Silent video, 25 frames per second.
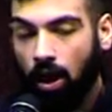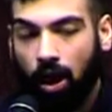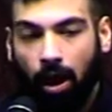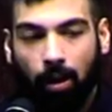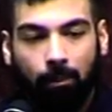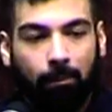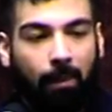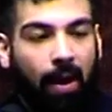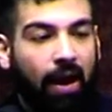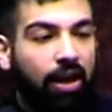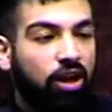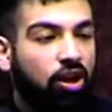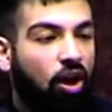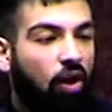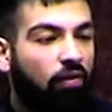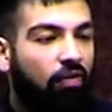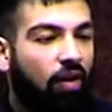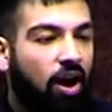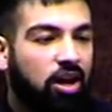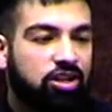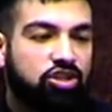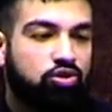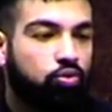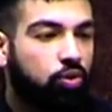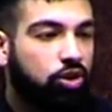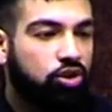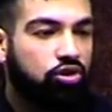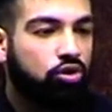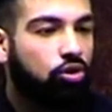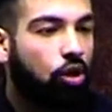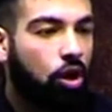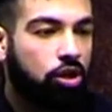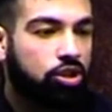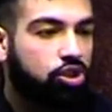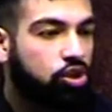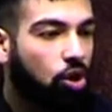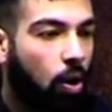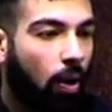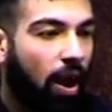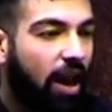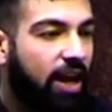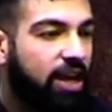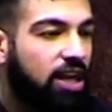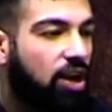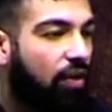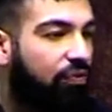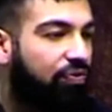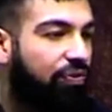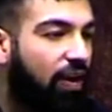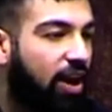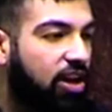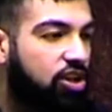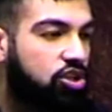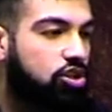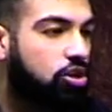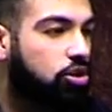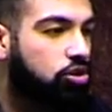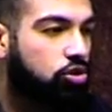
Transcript: Many of us, we do not show any affection